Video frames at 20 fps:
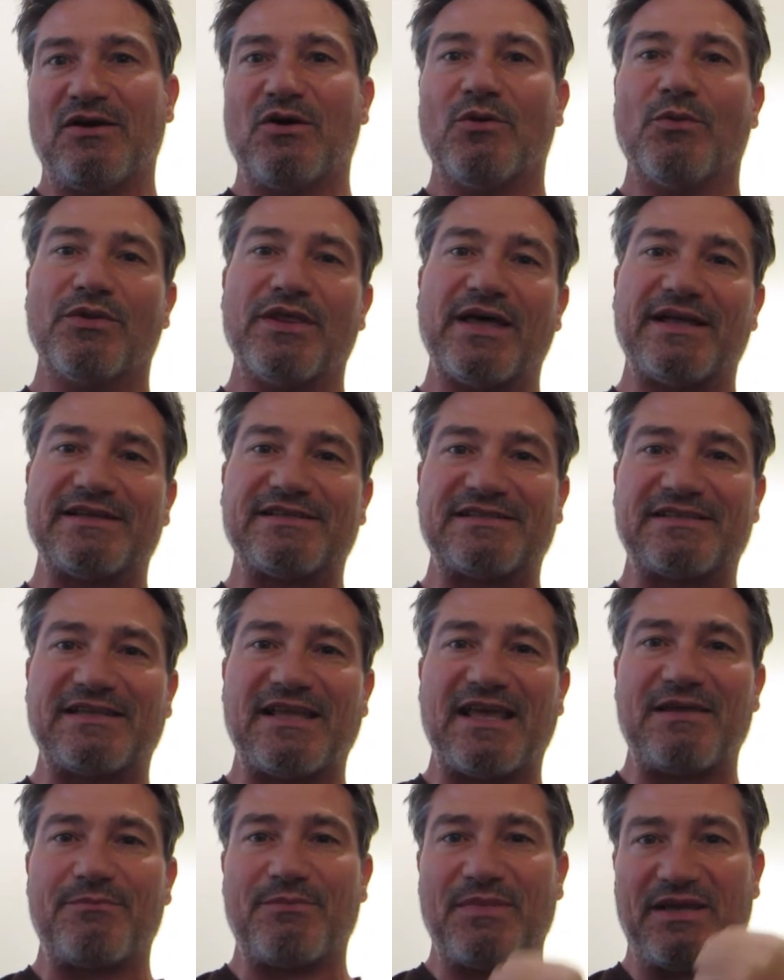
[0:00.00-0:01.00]
Well, that
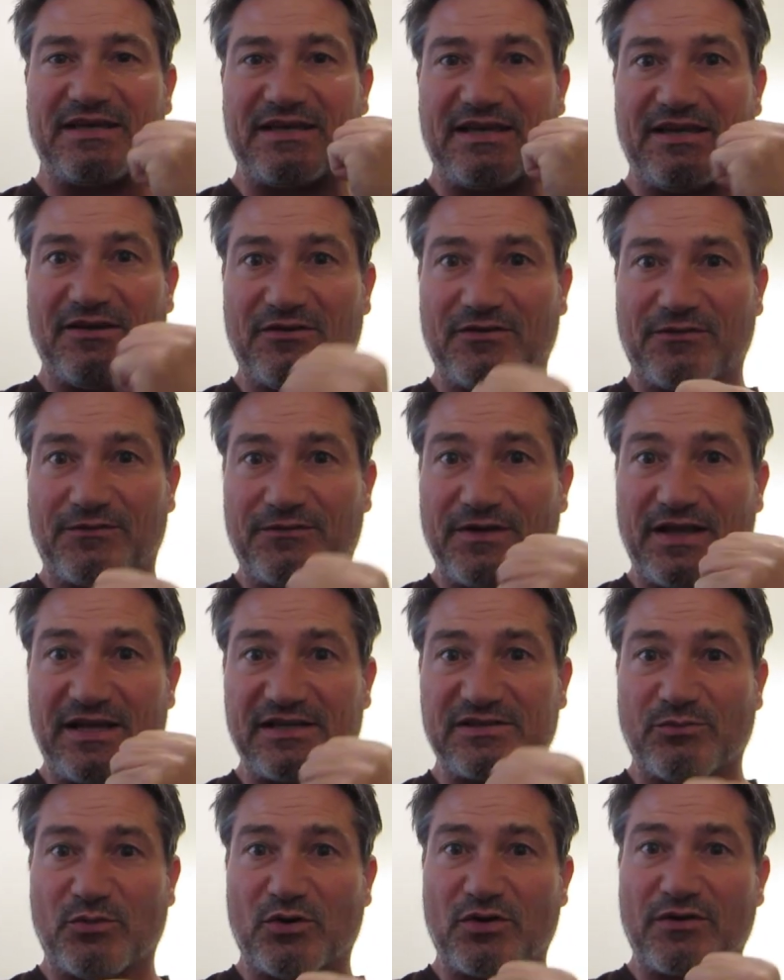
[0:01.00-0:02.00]
statement, kill the
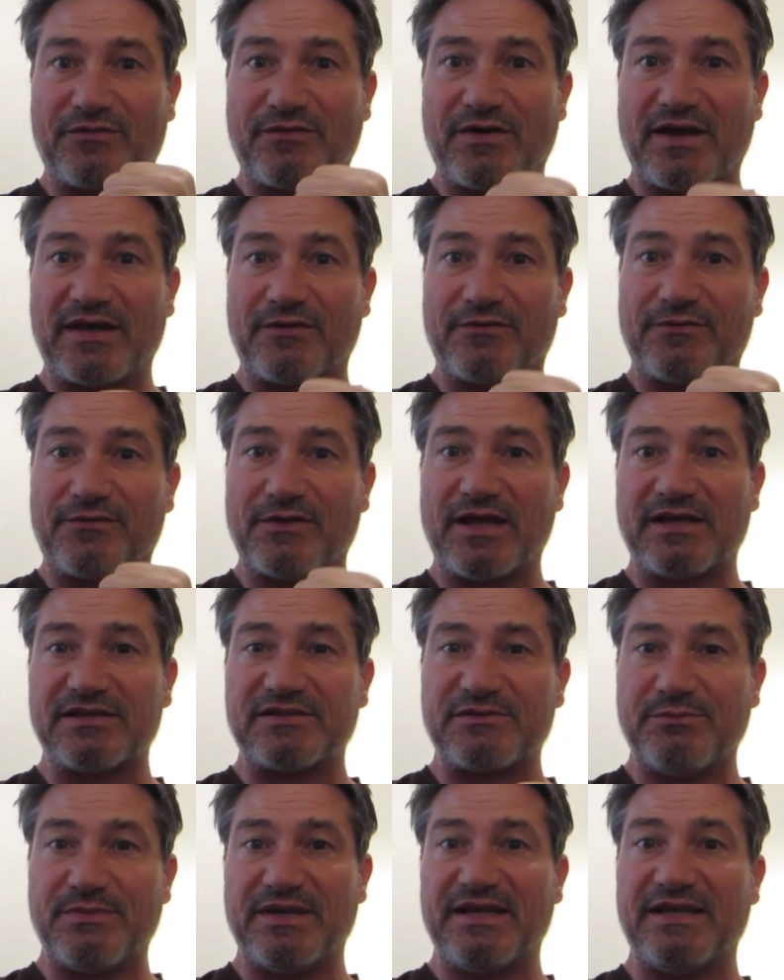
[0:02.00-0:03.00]
flesh, mortify the
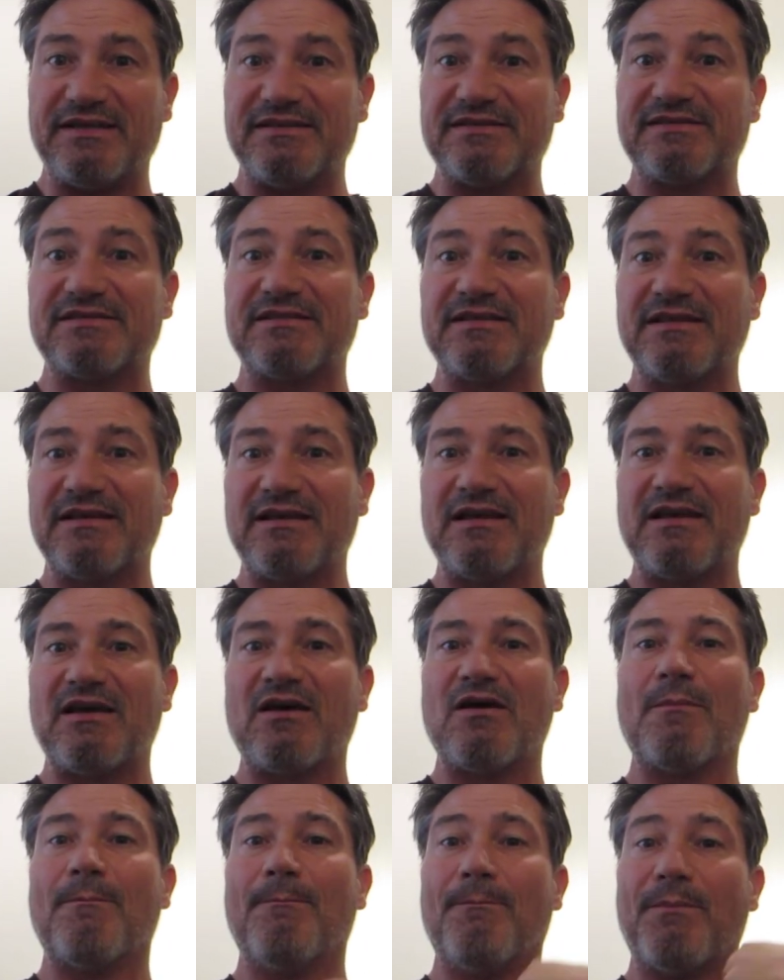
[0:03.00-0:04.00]
flesh, means
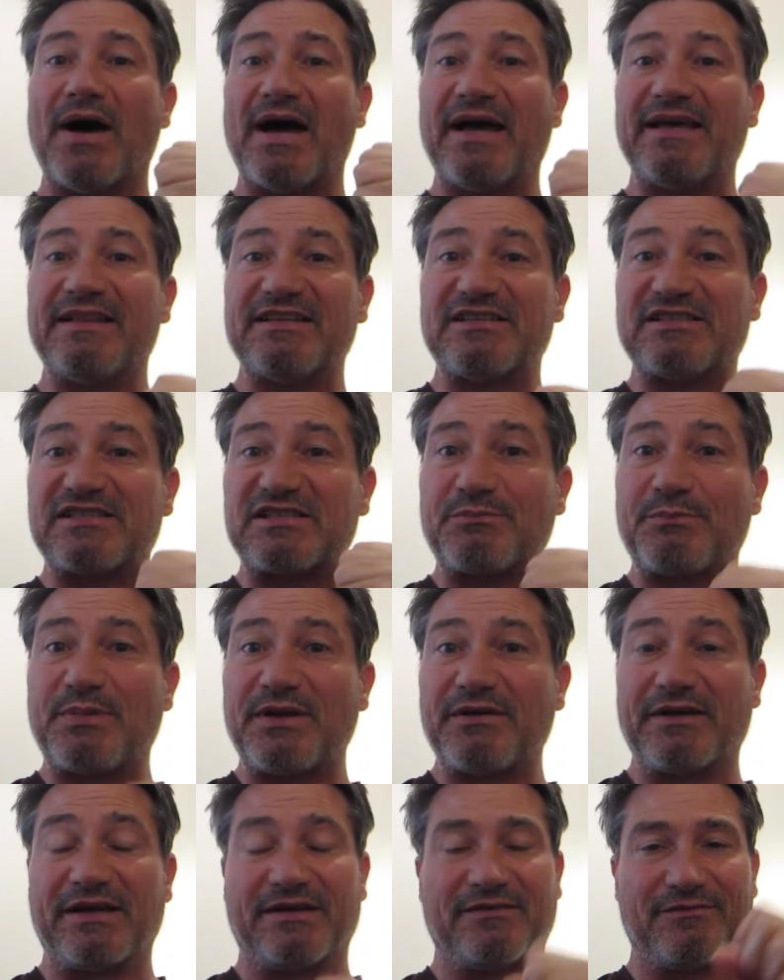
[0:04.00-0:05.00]
by the
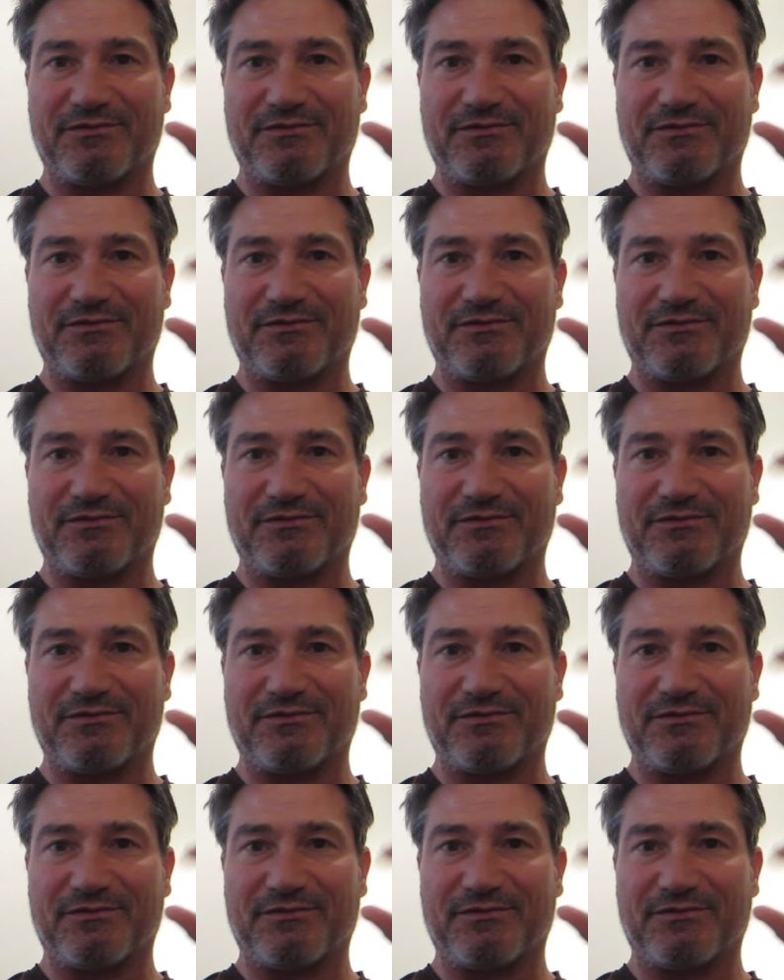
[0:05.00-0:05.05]
Spirit.